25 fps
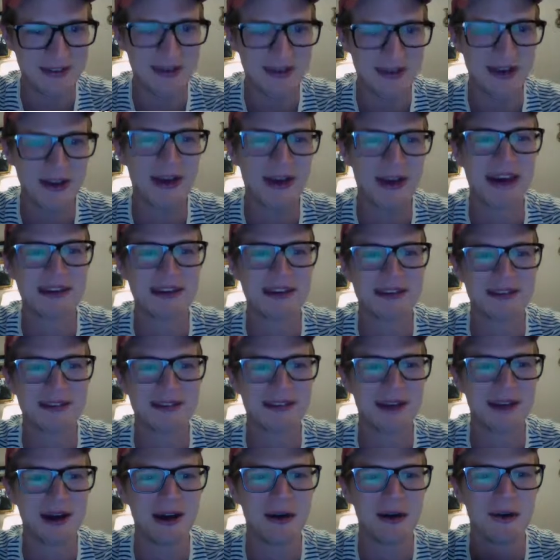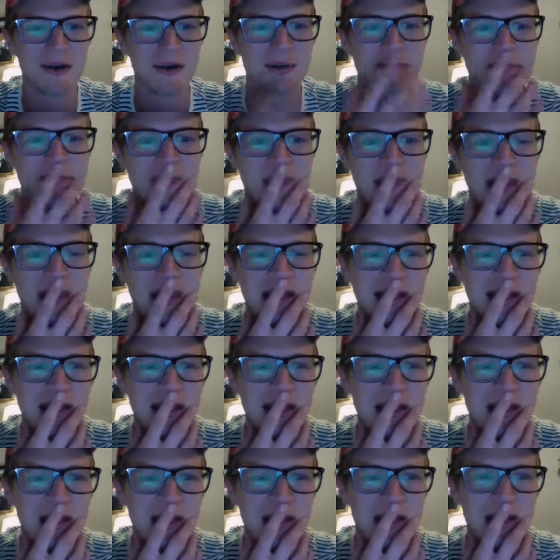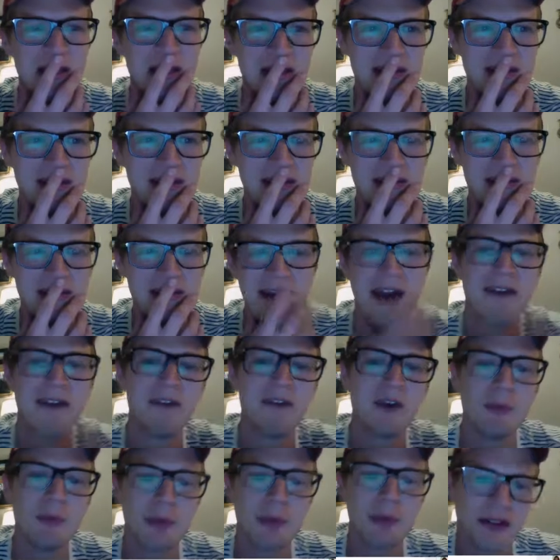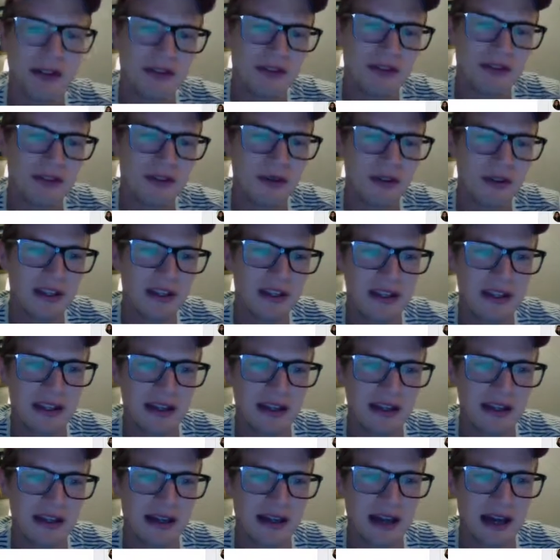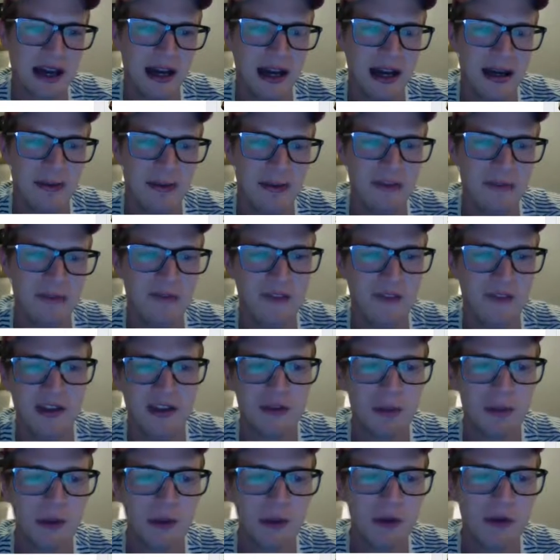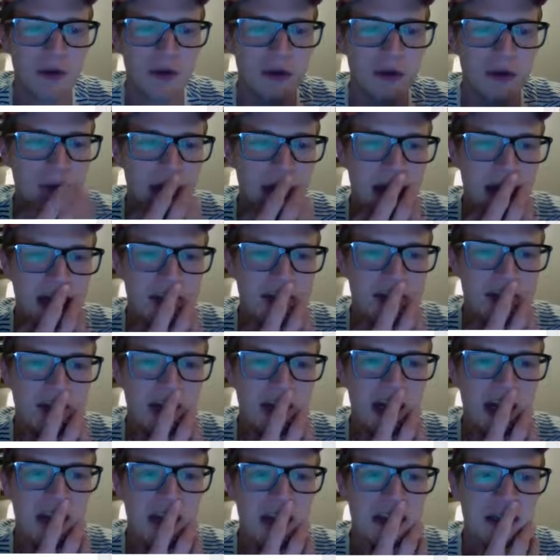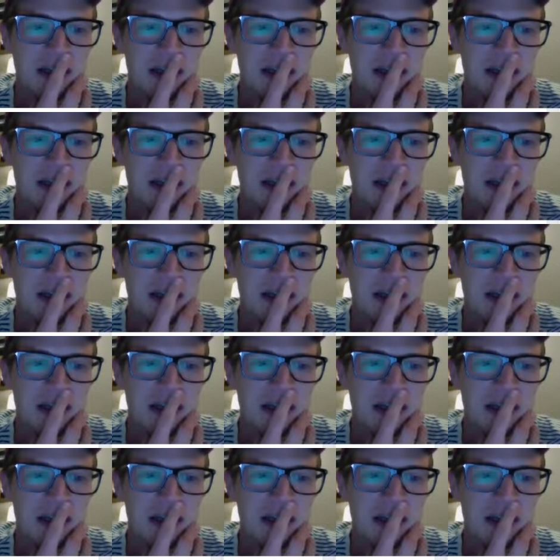Okay, so this is, have you been to the Facebook group page yet?